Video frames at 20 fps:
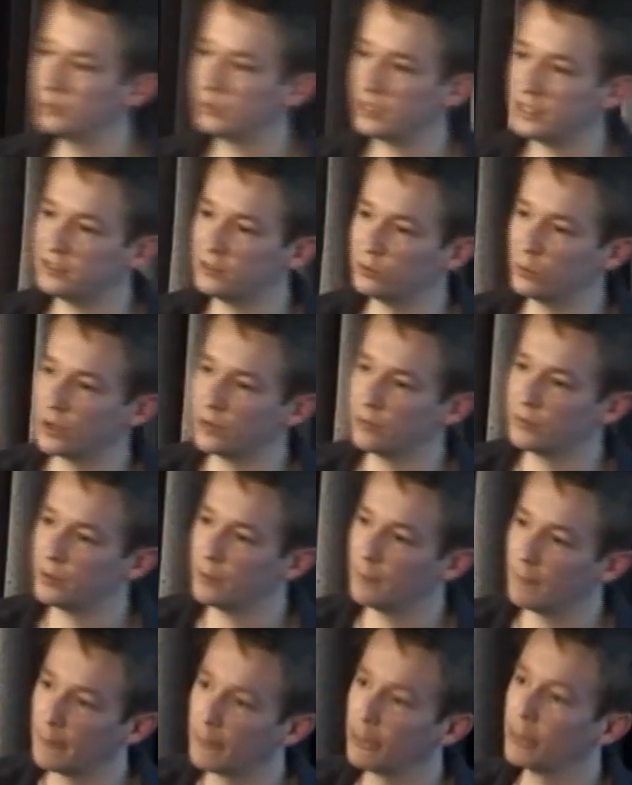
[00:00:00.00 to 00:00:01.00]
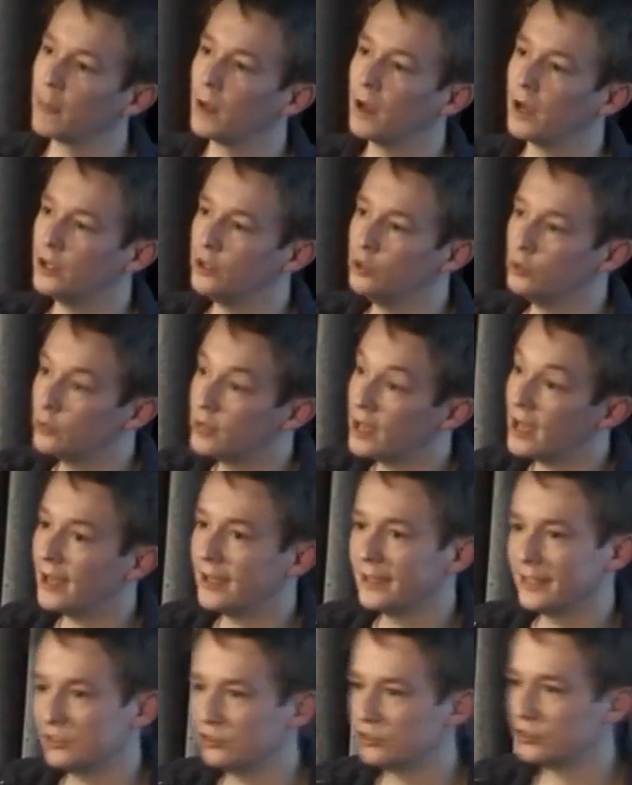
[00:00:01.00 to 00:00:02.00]
updated one of them, and you get
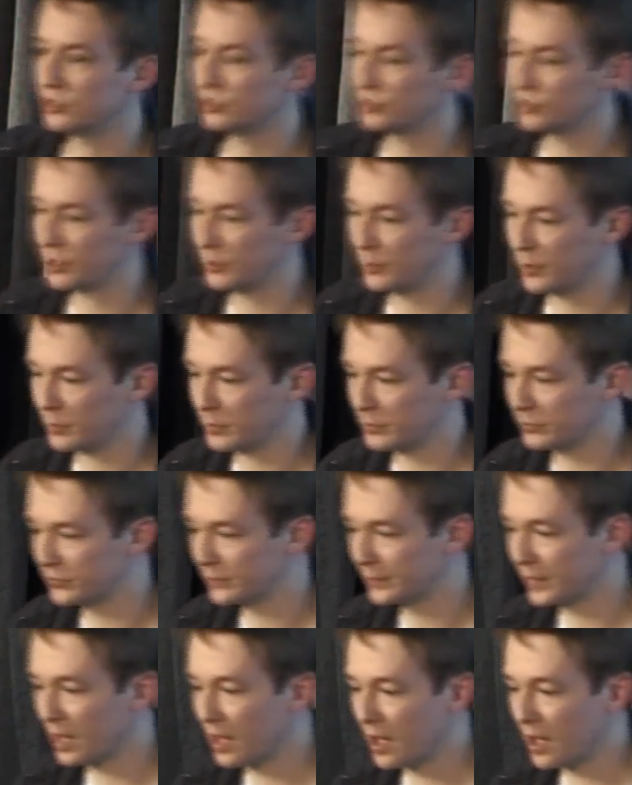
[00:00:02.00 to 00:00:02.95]
interesting, tricky problems.